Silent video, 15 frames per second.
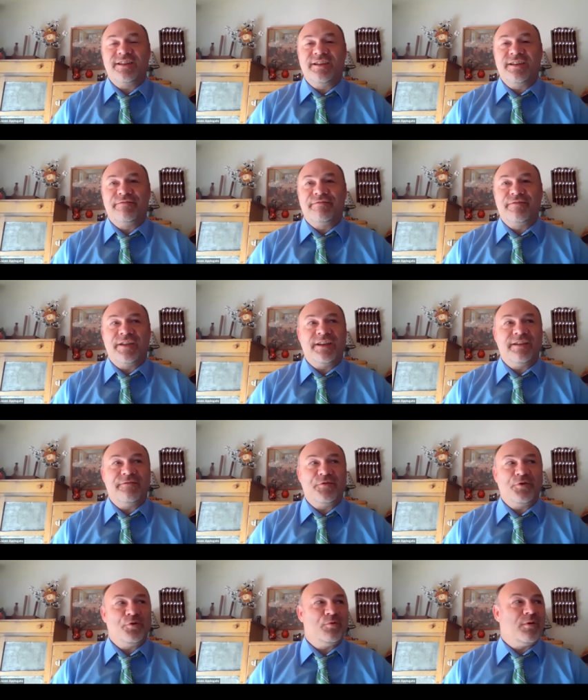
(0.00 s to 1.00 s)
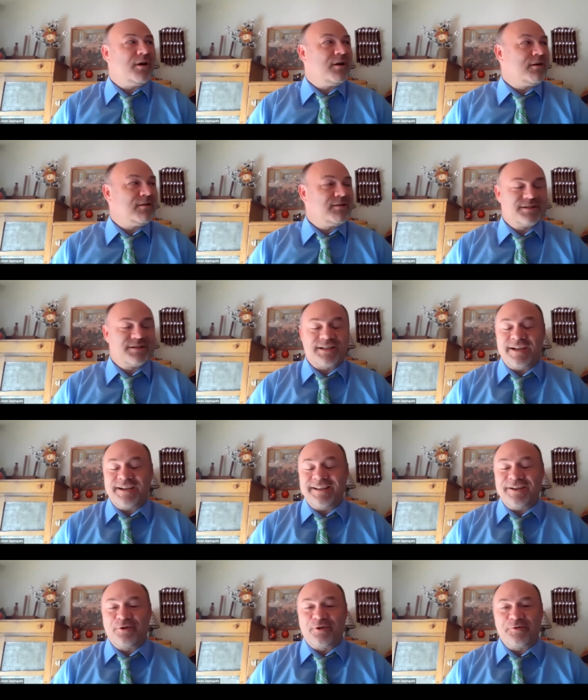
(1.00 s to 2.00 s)
if any of you are
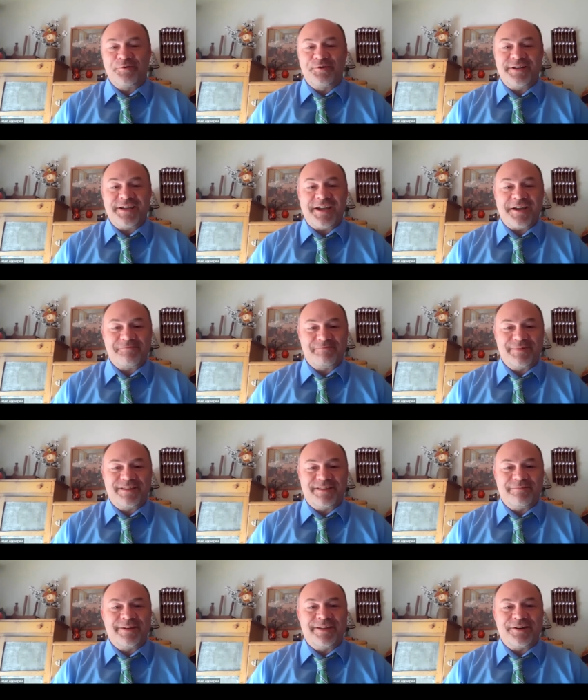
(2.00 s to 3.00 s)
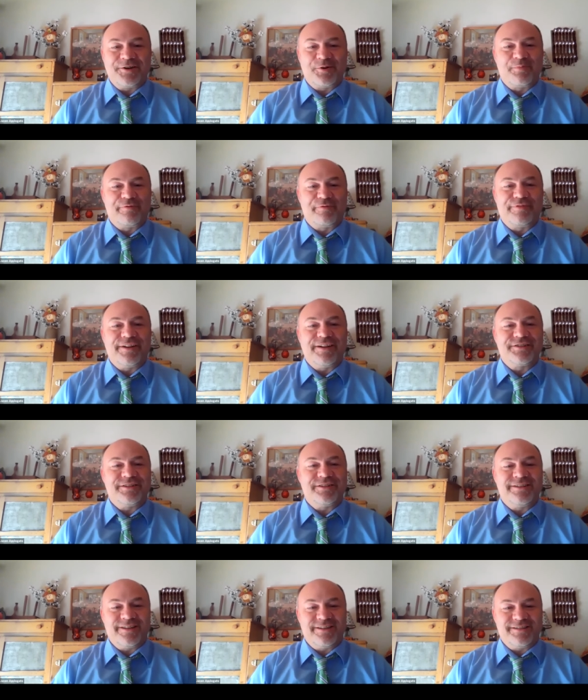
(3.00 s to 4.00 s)
slightly grossed out, but the medical
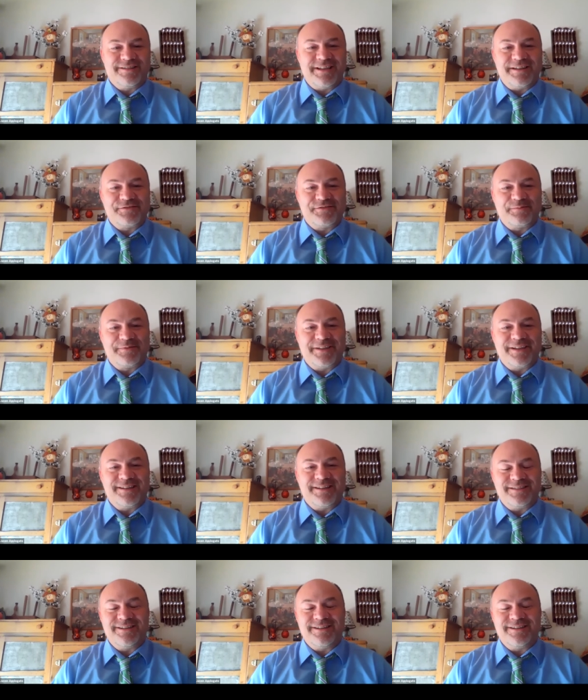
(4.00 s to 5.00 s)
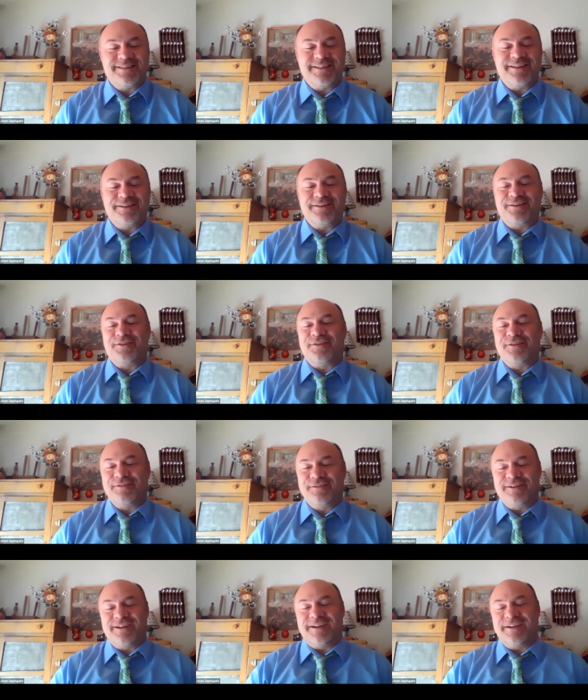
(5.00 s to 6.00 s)
profession does have some things in it that are.
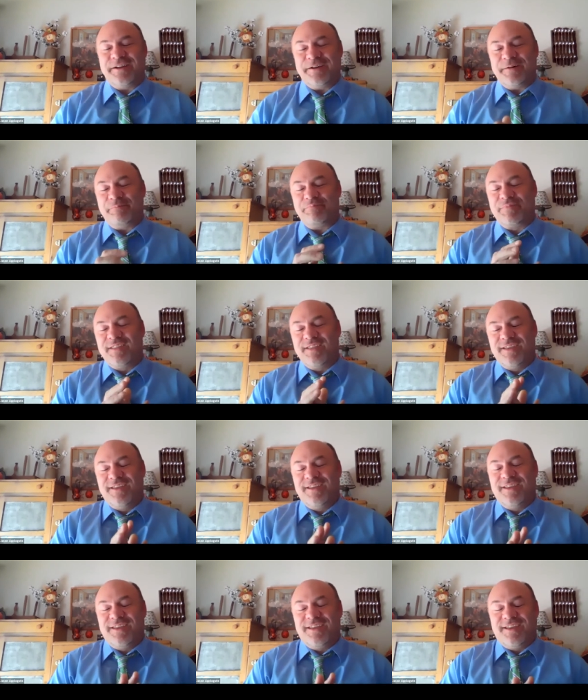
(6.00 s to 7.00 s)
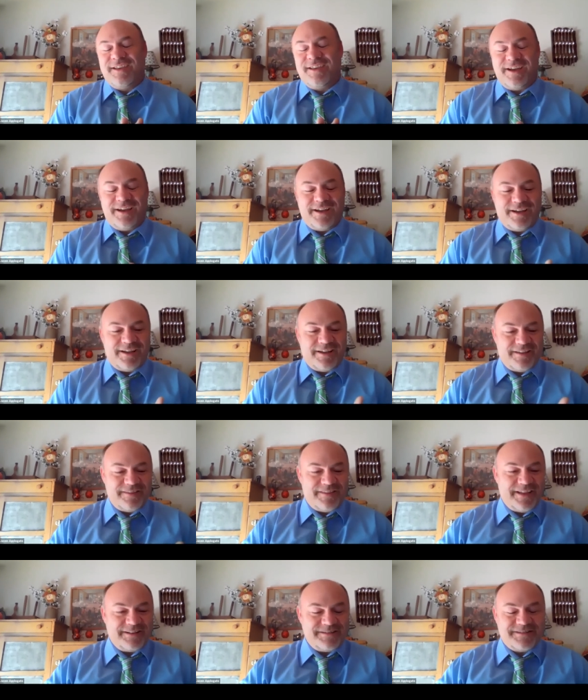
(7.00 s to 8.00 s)
Um, uh,
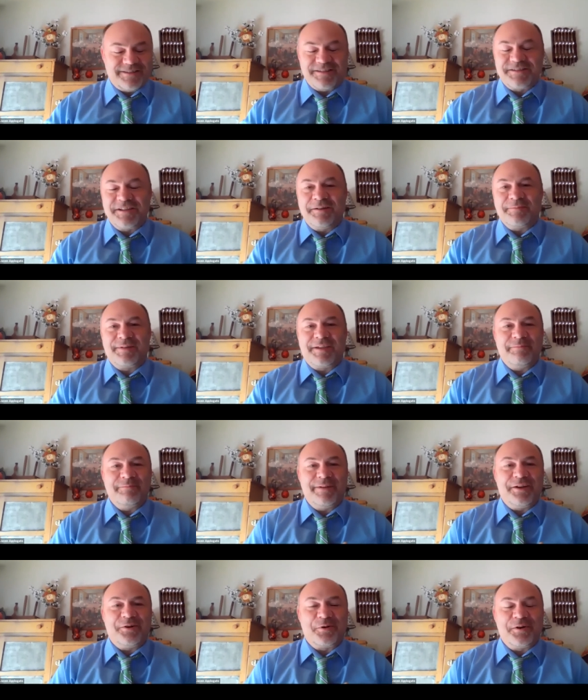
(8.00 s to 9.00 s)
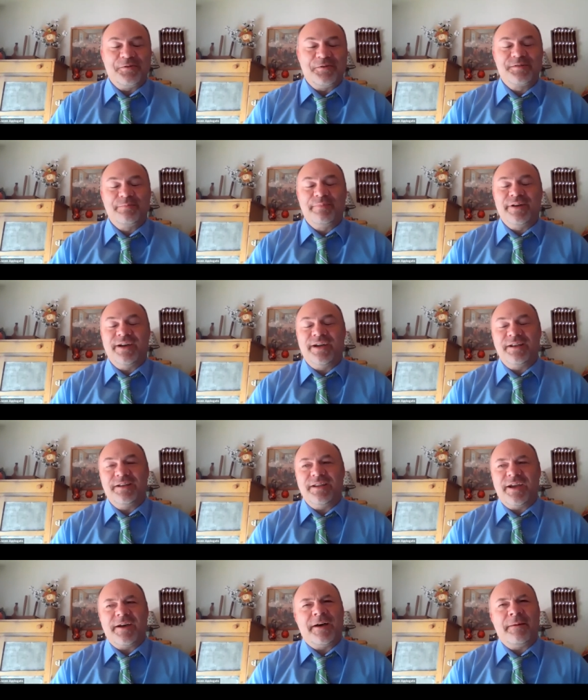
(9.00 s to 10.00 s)
that to some can be gross, but
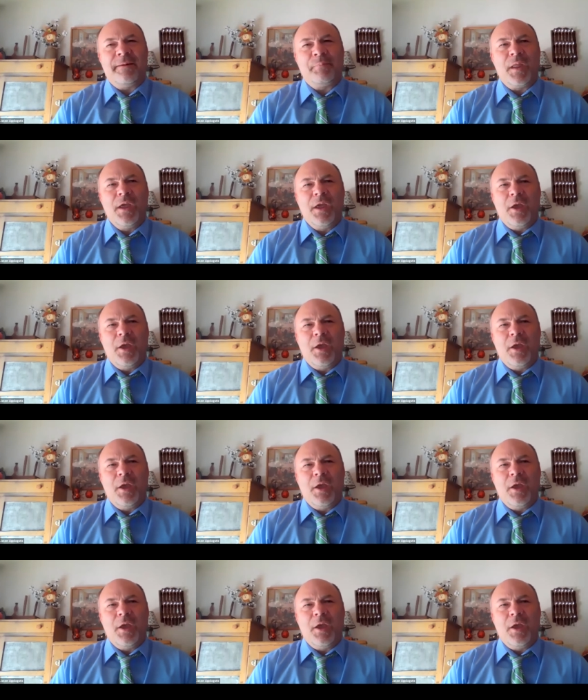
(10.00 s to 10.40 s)
um,